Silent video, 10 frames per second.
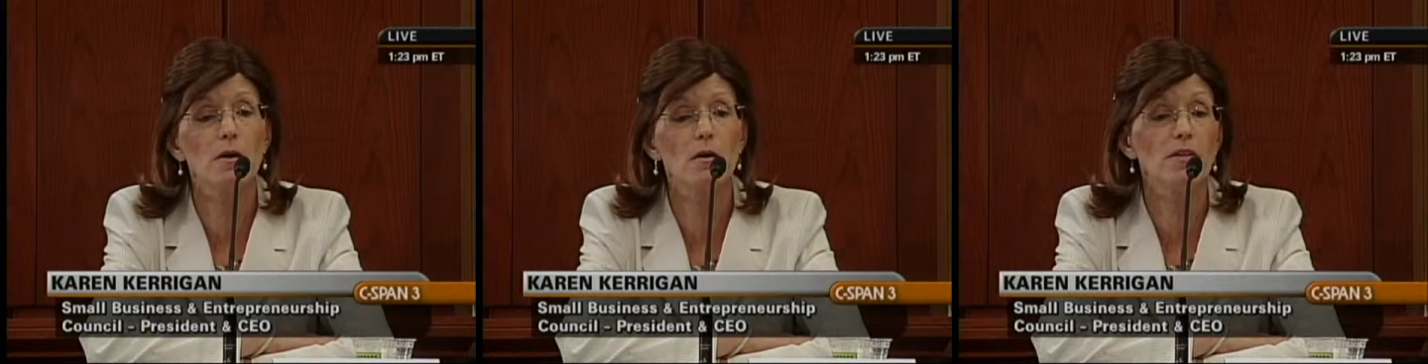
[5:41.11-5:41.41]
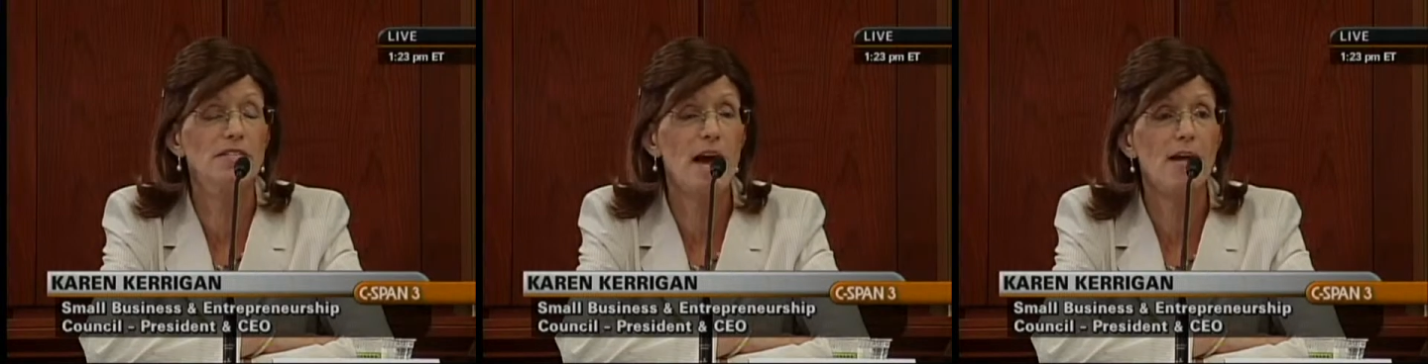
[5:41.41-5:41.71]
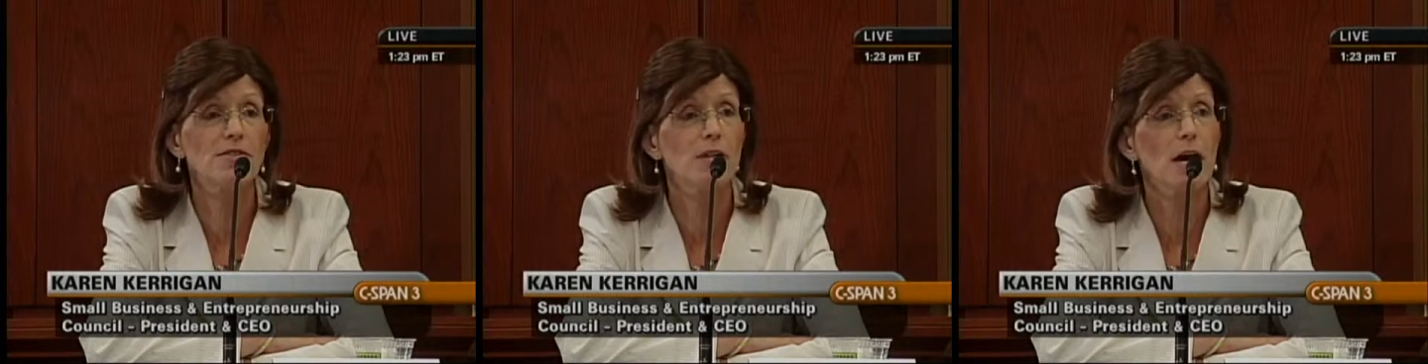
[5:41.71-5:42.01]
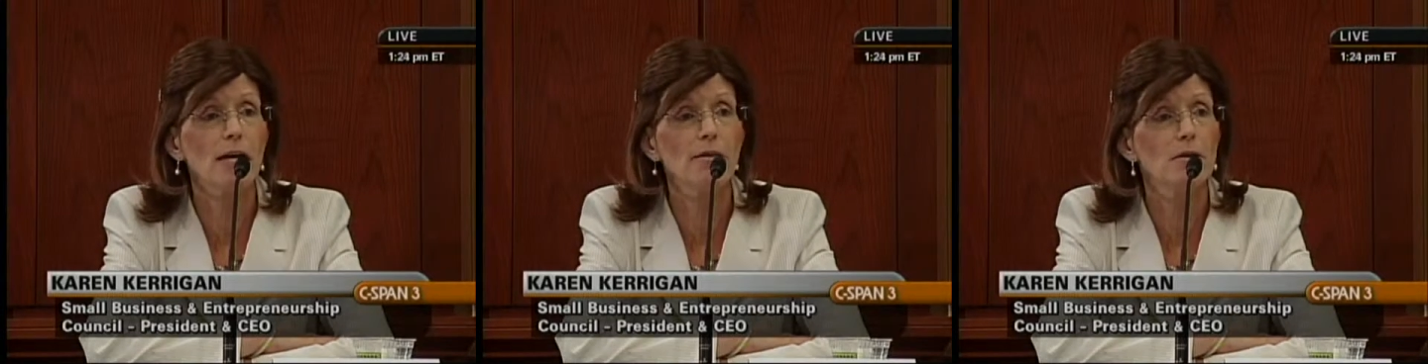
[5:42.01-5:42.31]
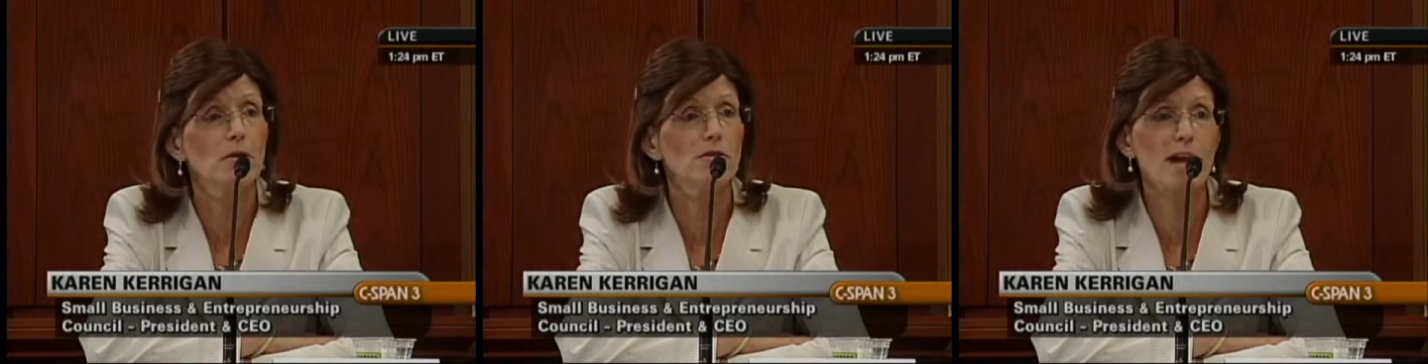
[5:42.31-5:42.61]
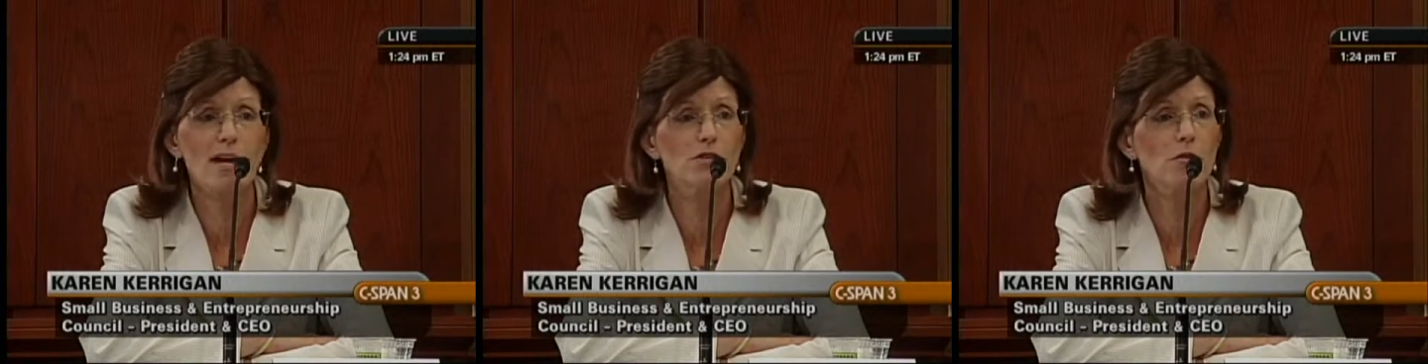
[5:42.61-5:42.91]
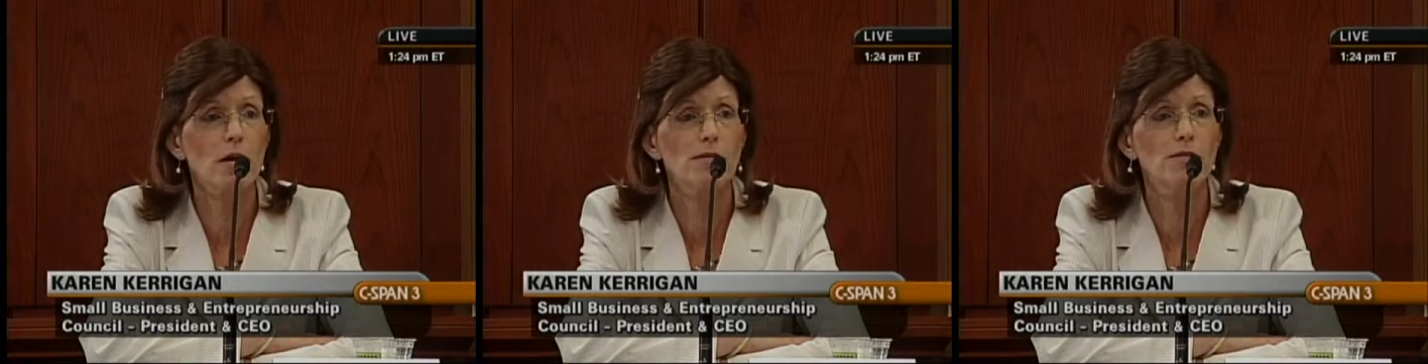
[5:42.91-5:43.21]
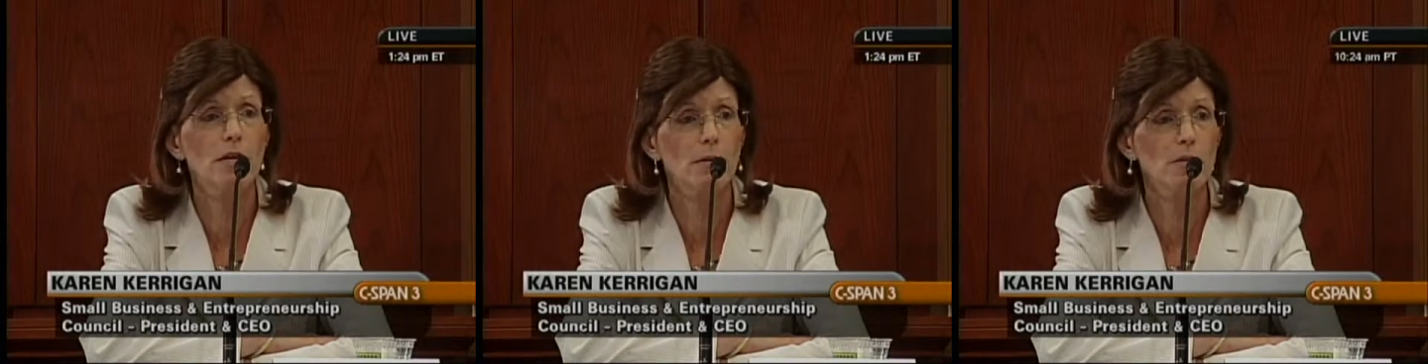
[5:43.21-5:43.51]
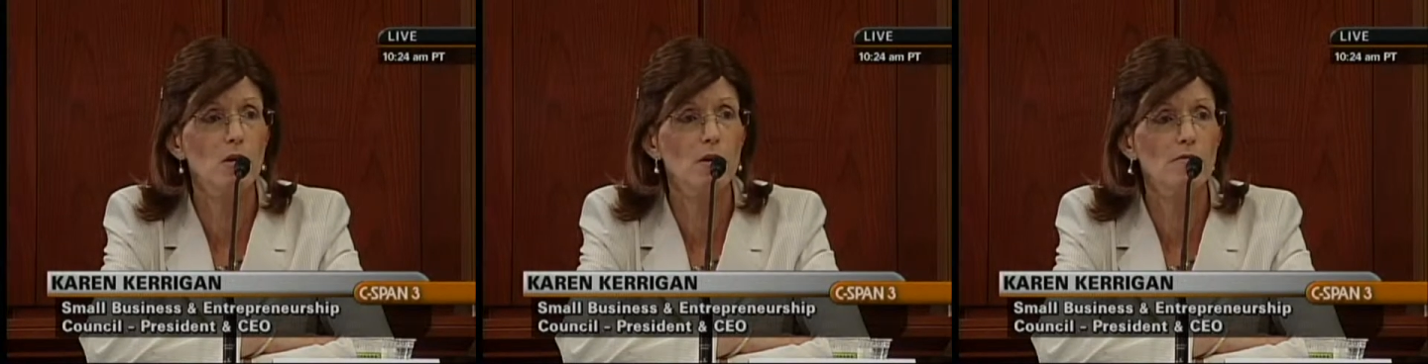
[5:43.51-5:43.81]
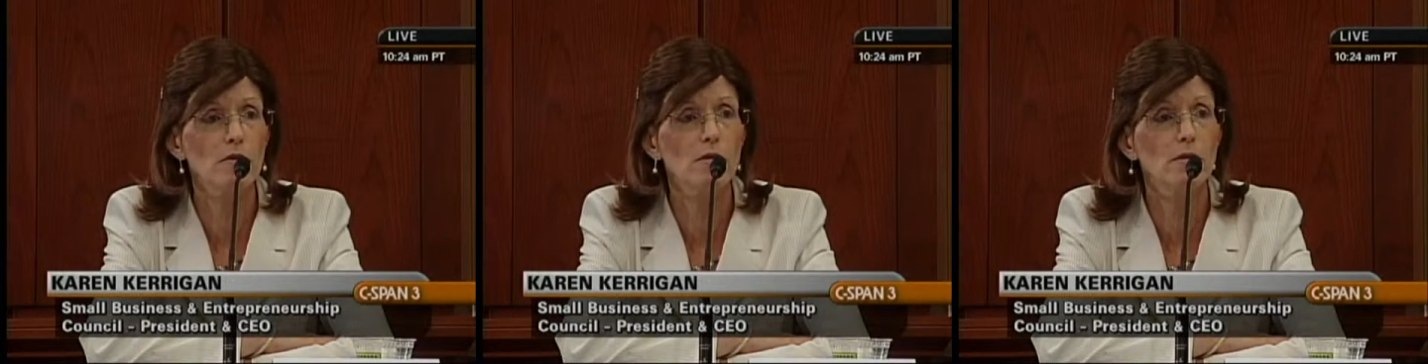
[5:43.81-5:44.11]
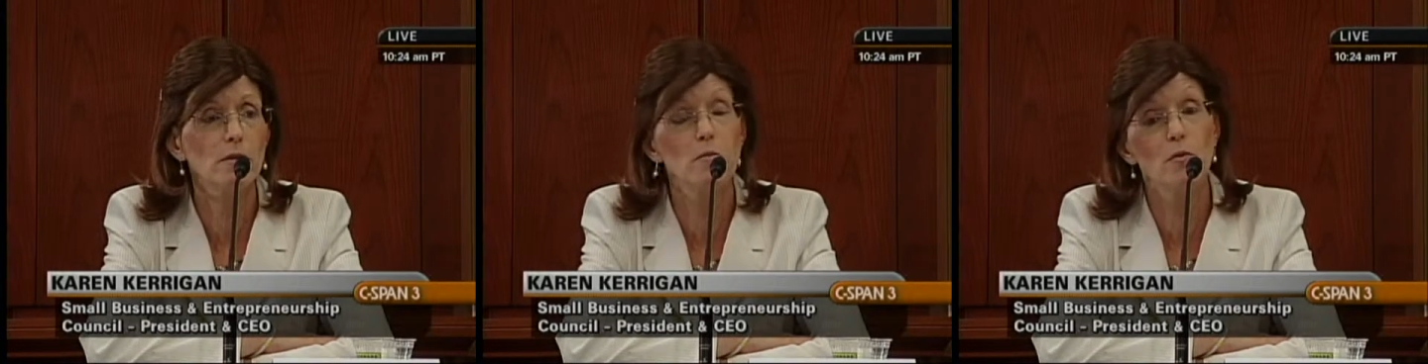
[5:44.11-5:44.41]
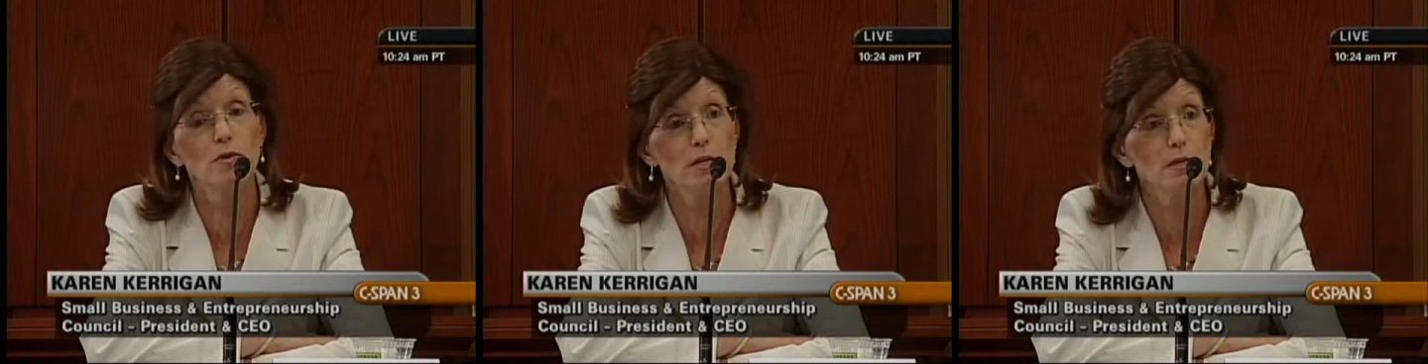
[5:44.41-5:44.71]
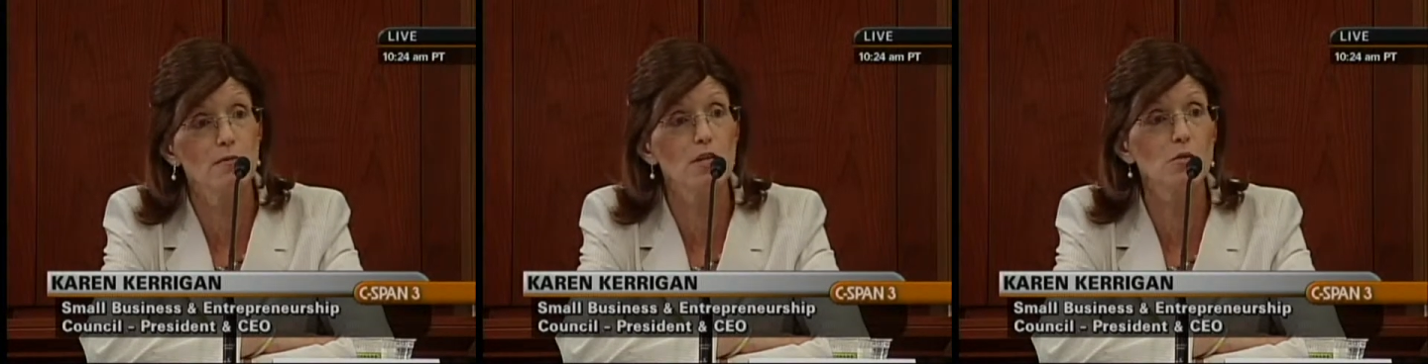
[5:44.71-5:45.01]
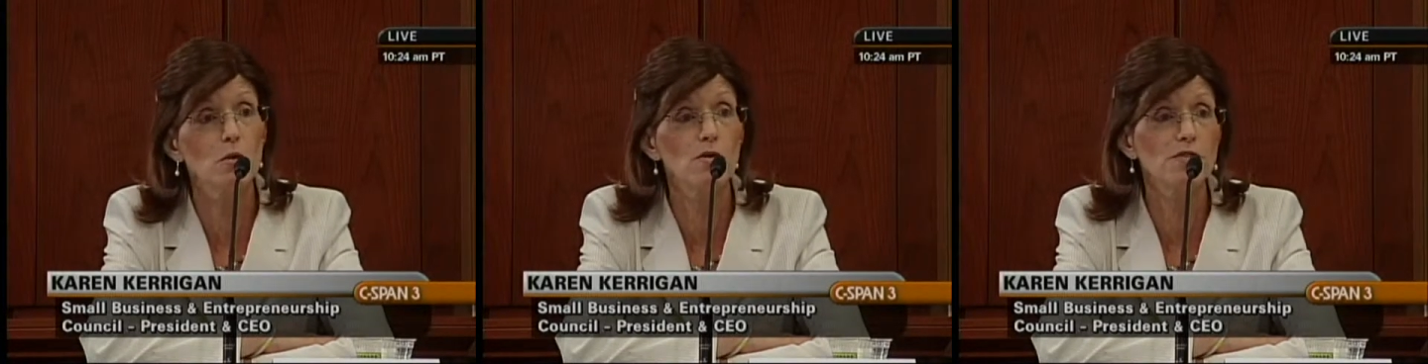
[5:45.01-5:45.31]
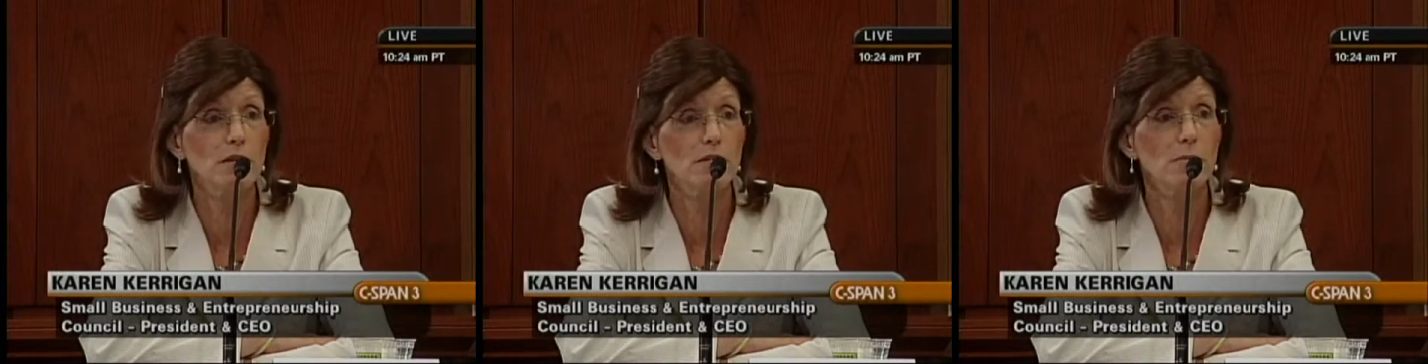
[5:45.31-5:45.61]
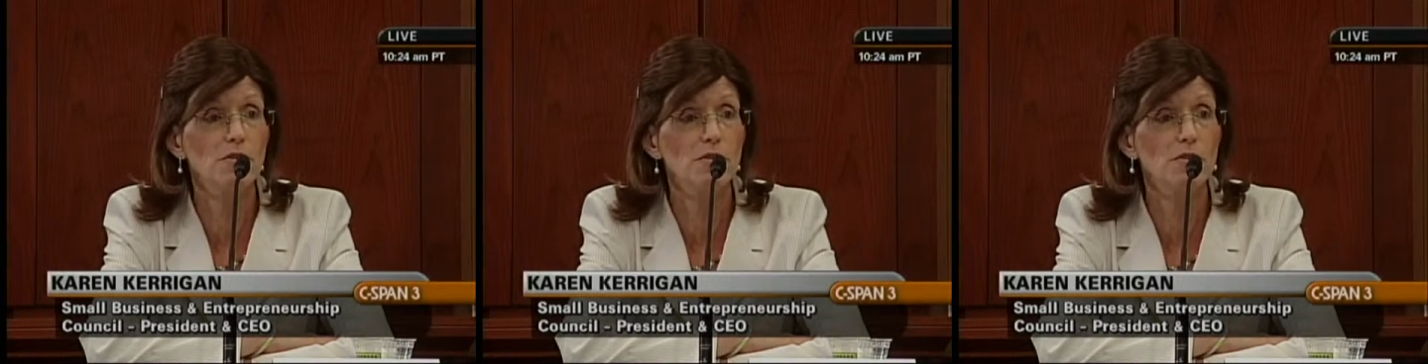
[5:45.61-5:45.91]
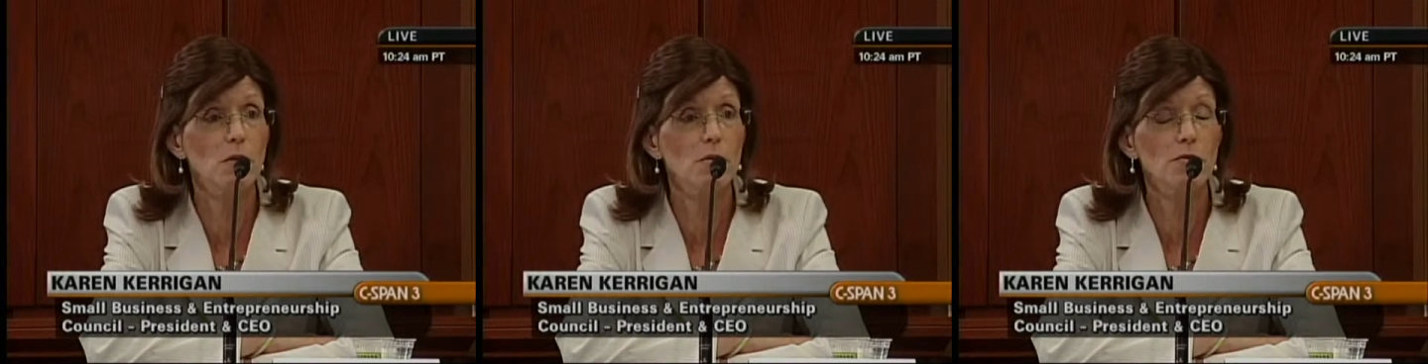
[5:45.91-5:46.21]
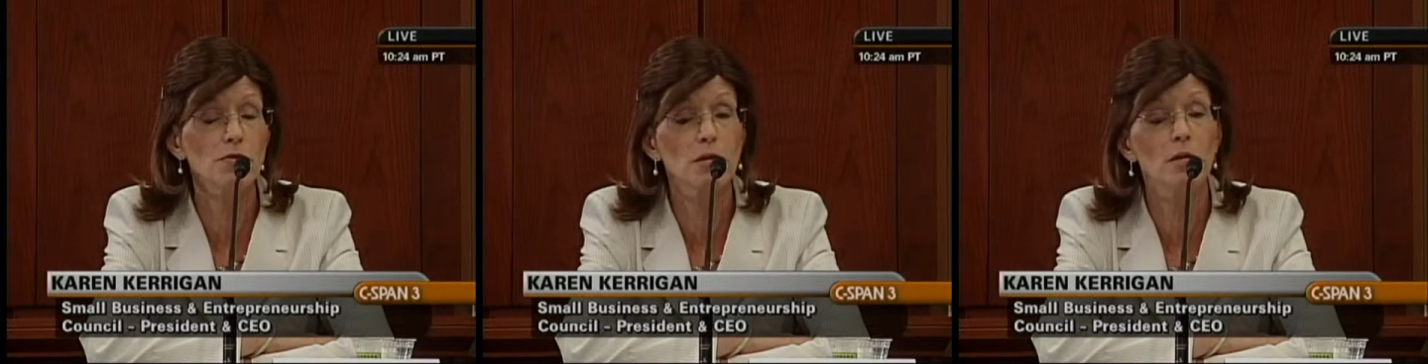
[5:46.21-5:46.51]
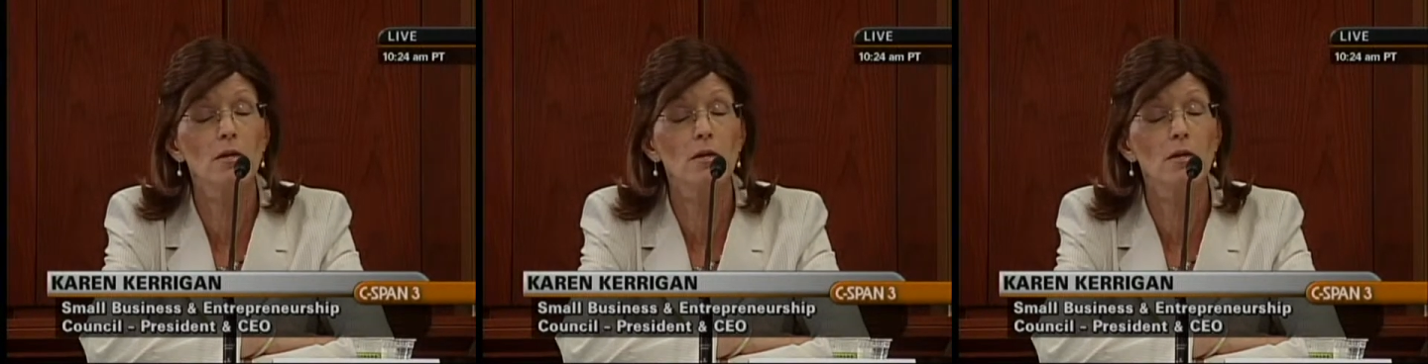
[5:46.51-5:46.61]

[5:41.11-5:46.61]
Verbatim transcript: on the tax side, there are tax credits that can be offered, I mean, both to individuals and to business owners.